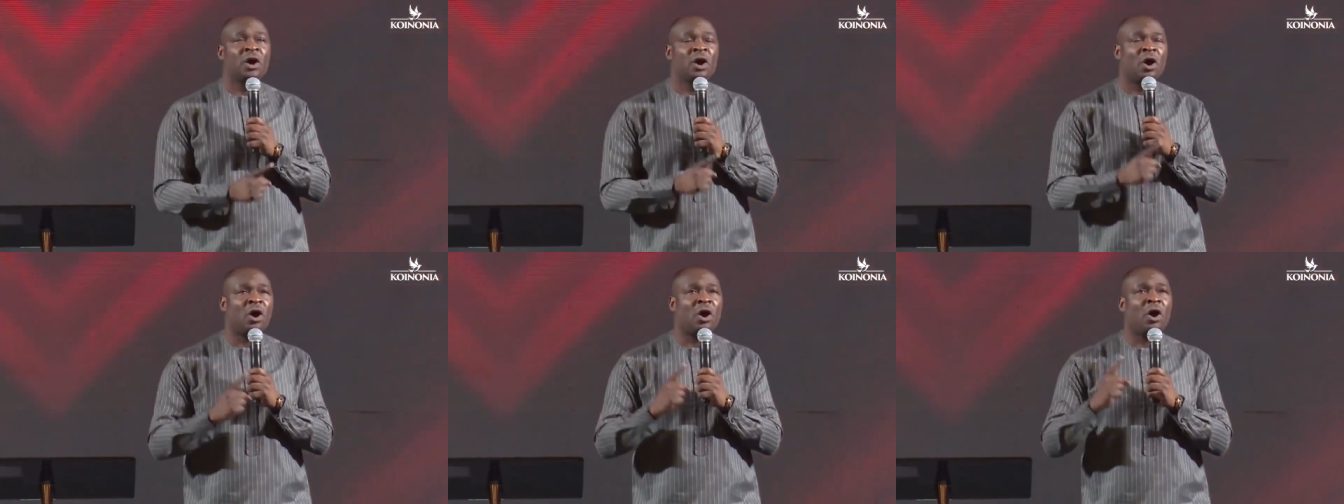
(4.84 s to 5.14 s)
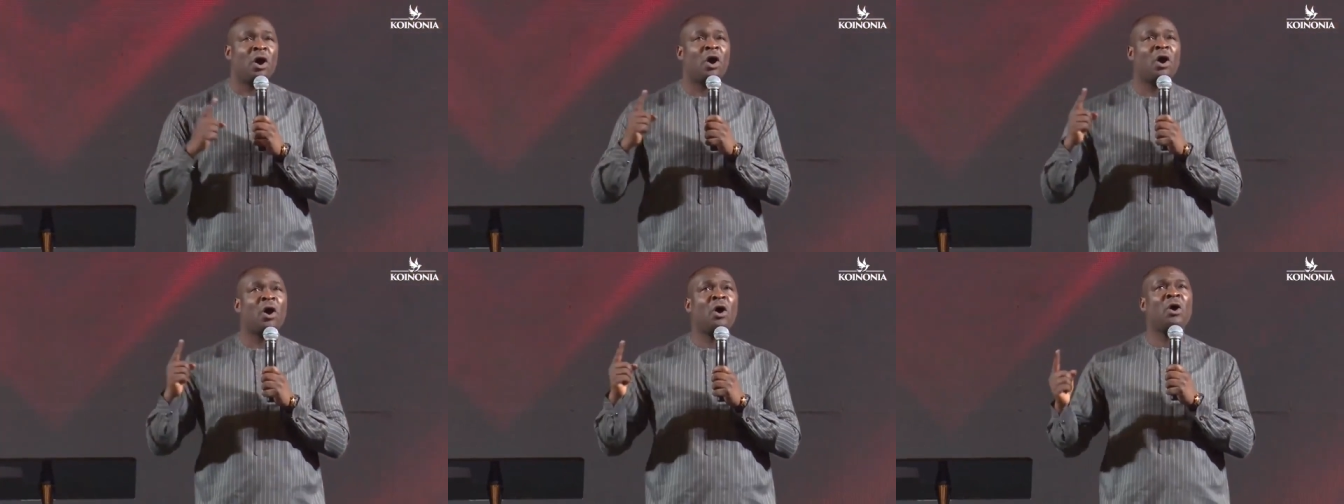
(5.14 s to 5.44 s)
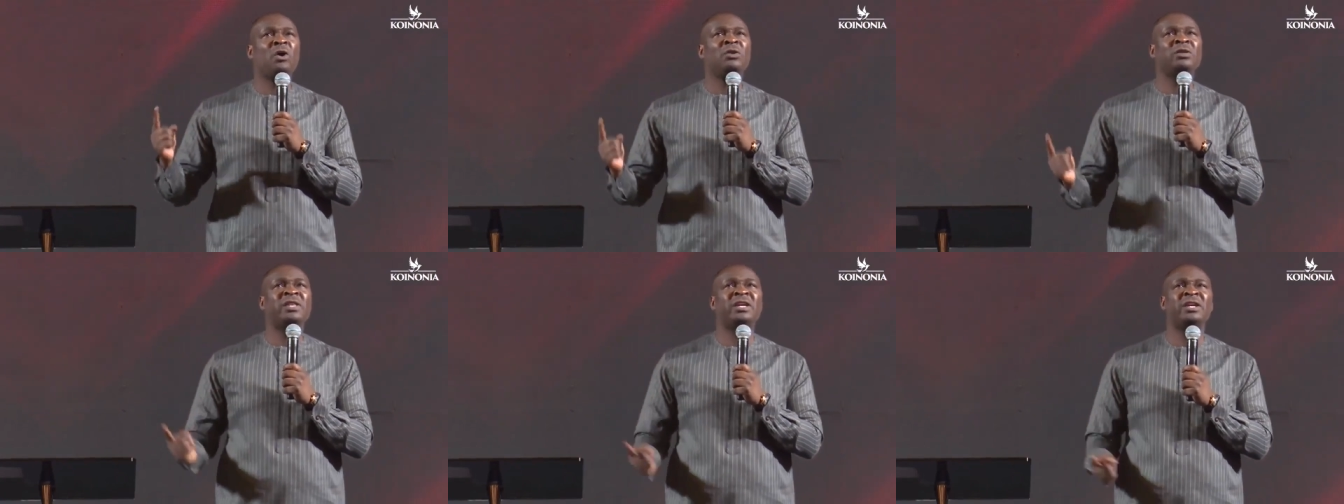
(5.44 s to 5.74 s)

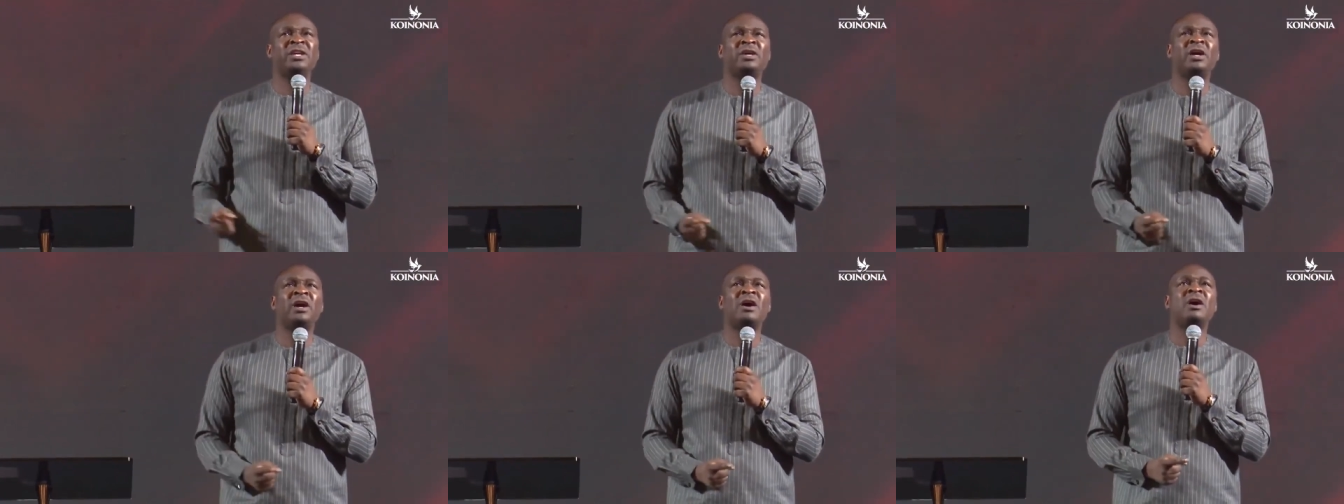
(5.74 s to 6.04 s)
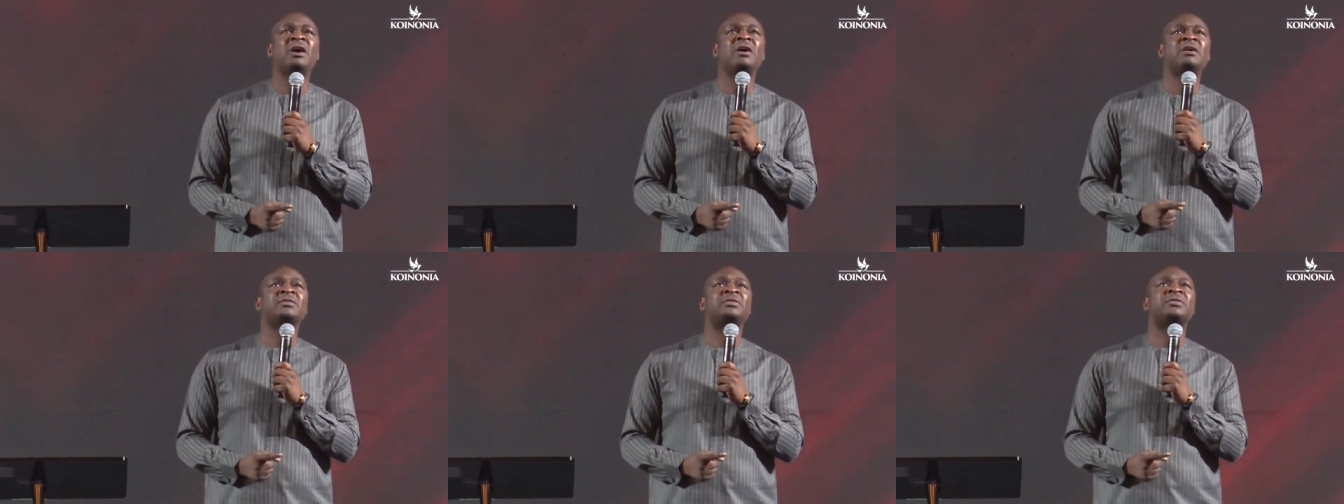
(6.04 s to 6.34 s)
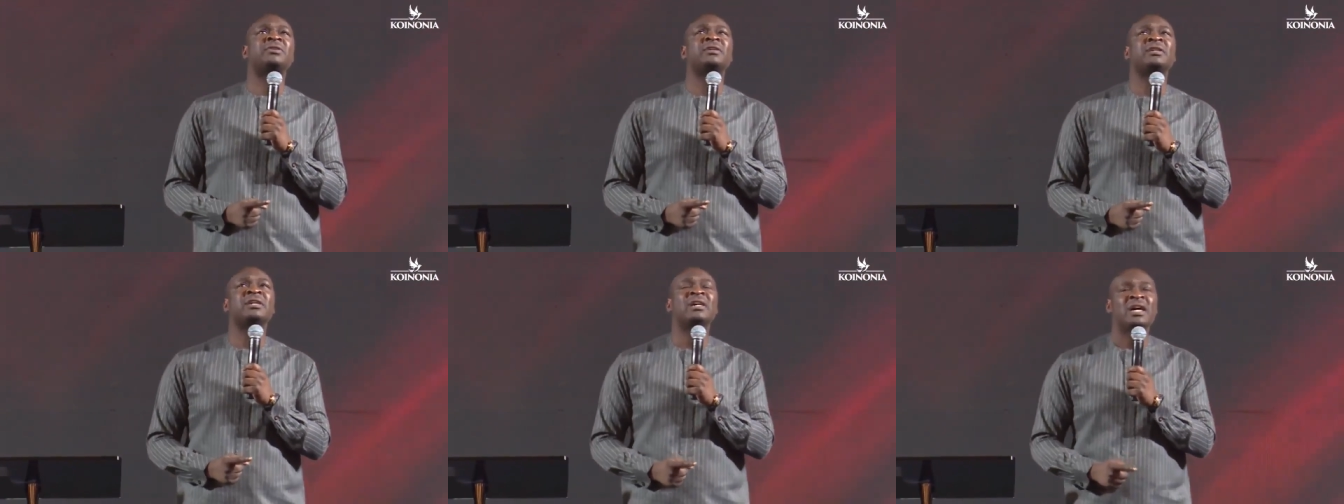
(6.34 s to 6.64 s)
all the
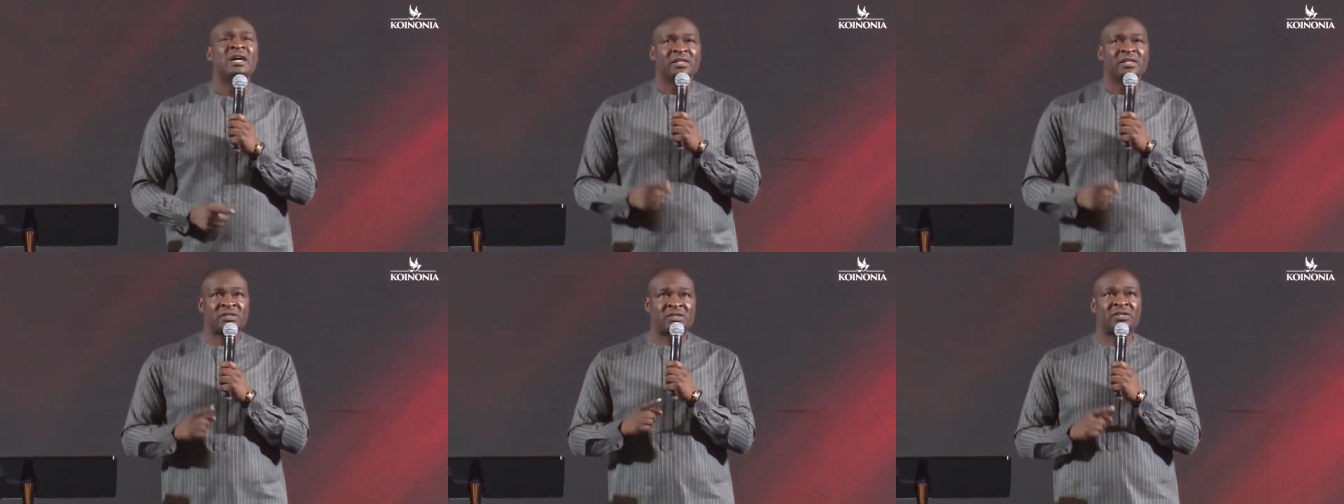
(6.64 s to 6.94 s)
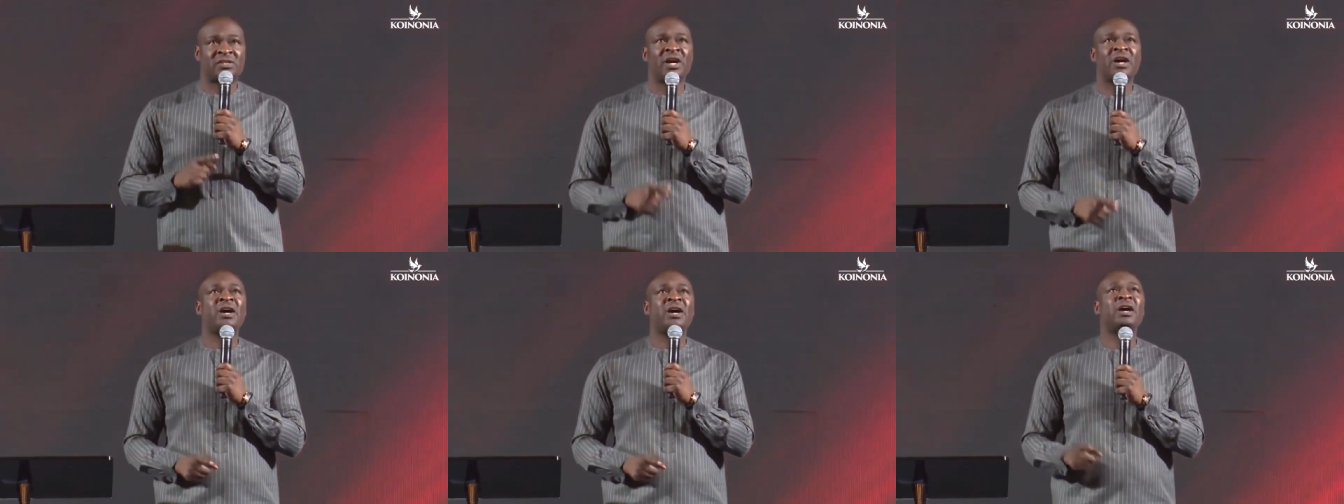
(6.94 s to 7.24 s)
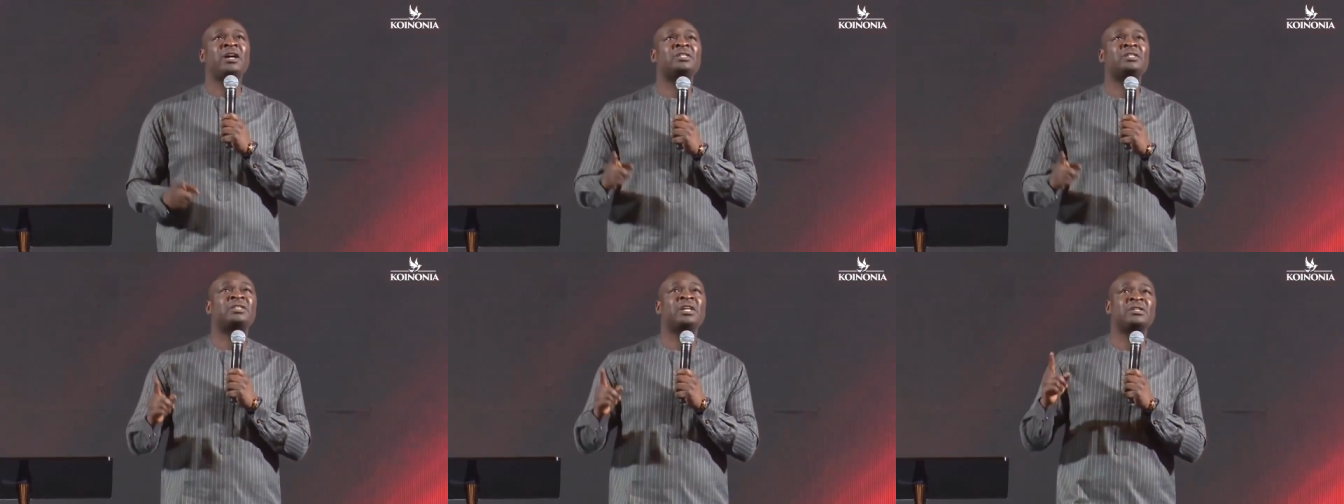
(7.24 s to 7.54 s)
earth,
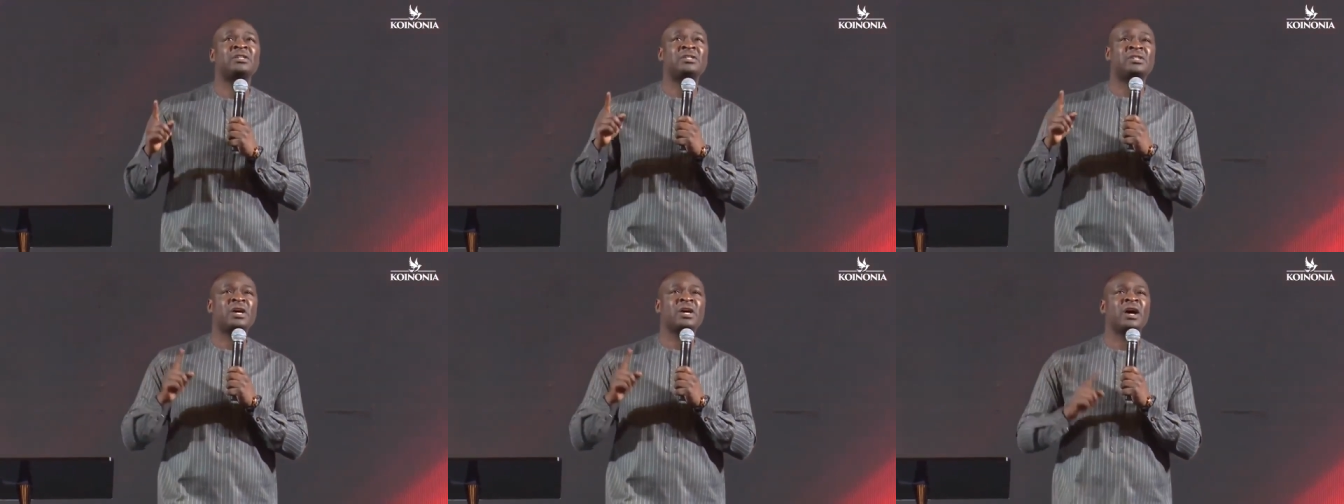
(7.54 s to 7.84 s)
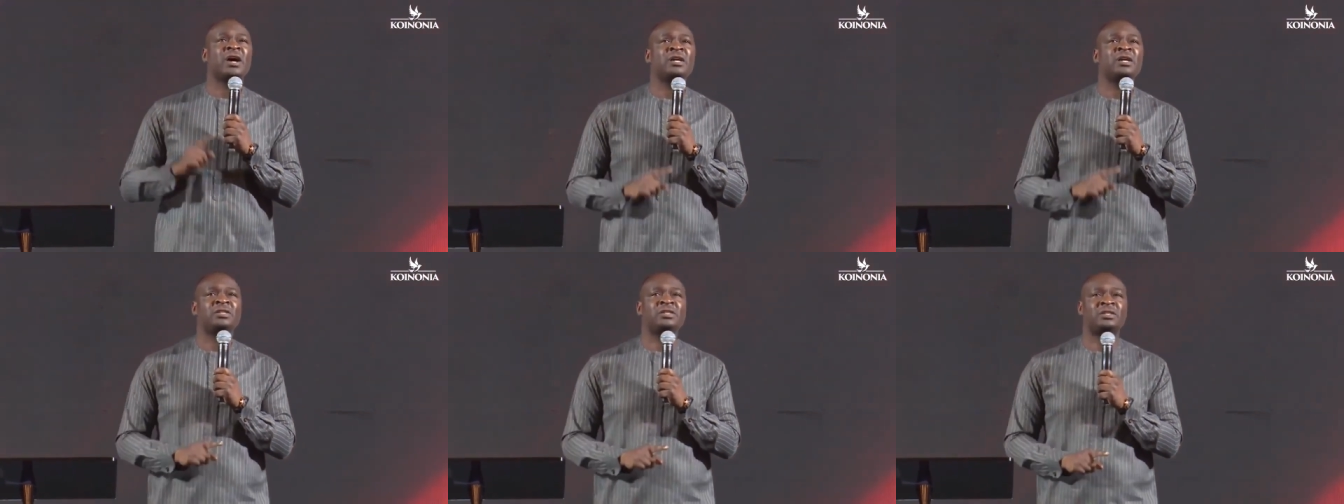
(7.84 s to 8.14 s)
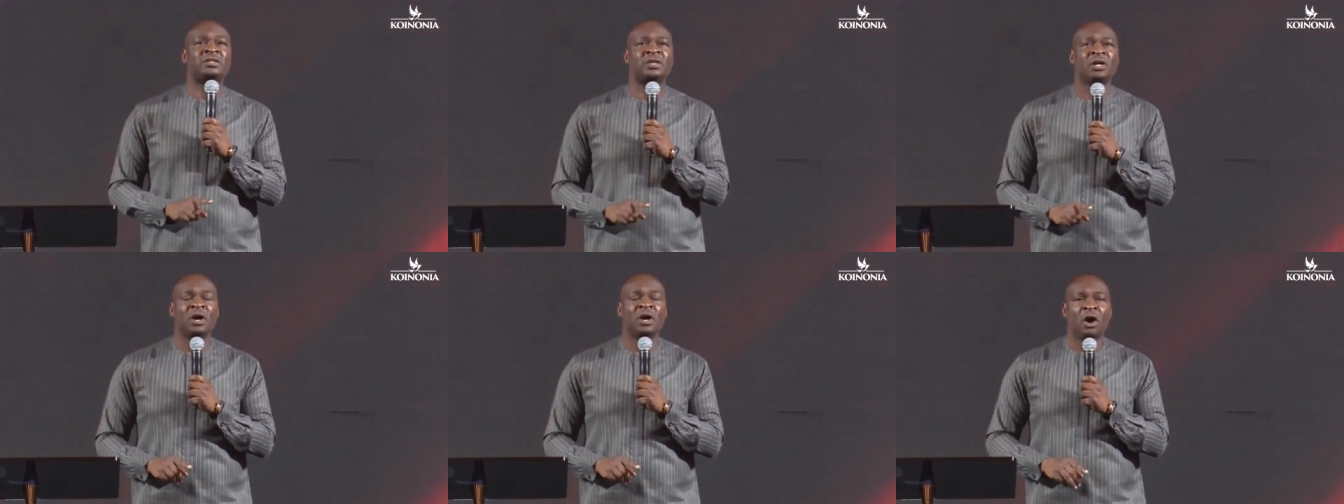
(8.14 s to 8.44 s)
searched and
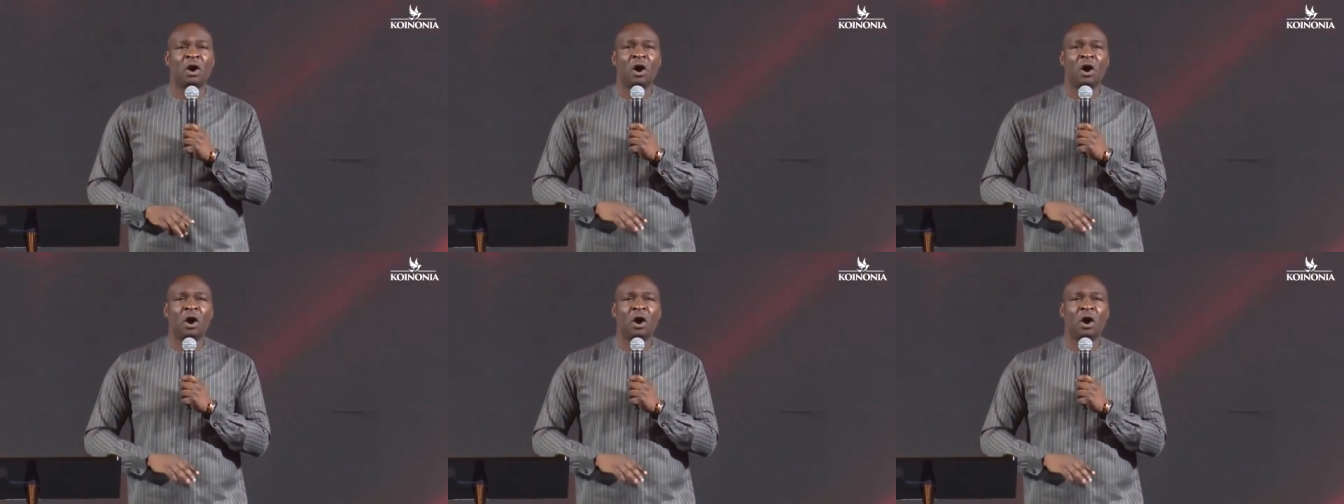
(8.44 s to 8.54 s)
searched